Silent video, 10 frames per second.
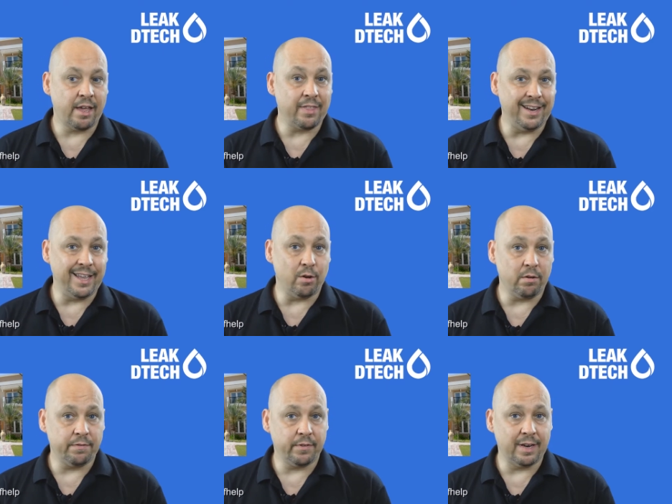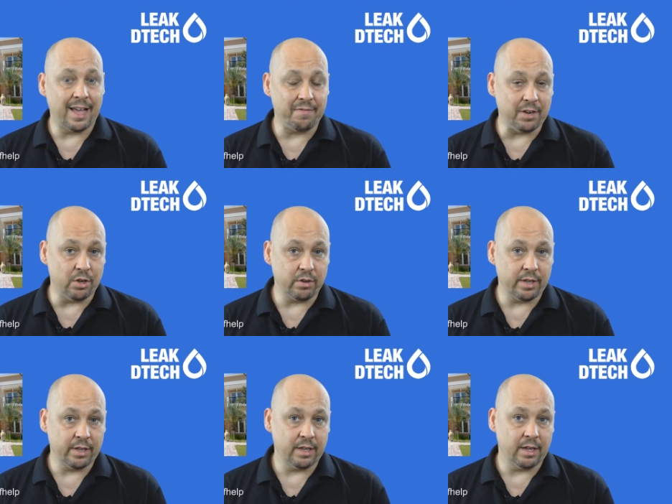Take the lid off and have a
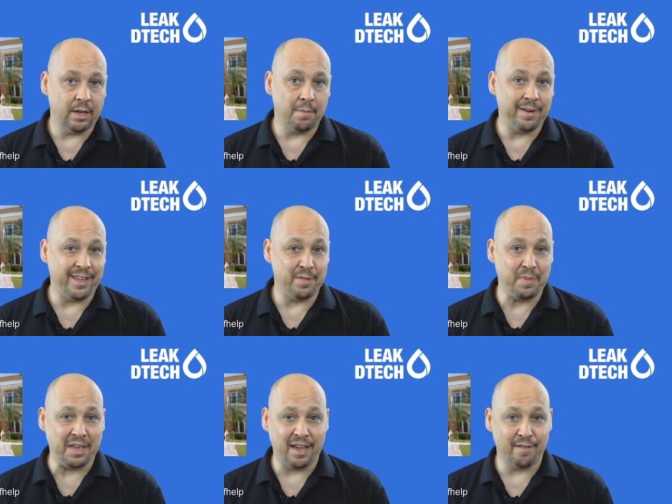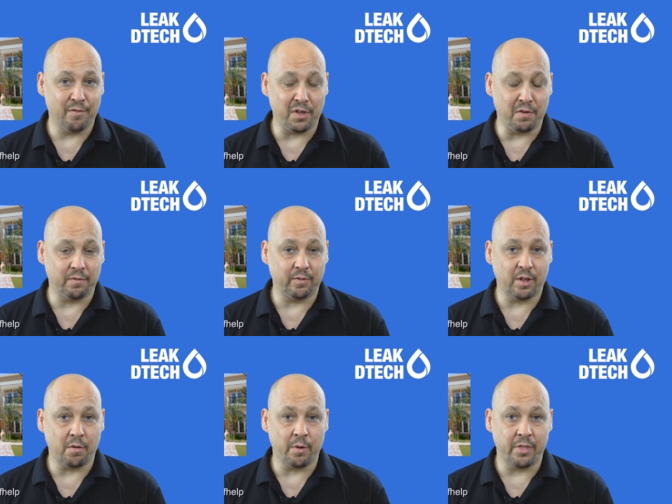look. Please be careful, don't
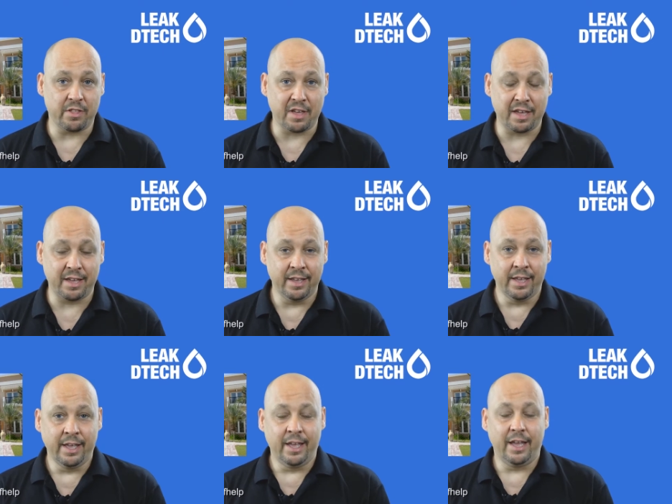go in the tank.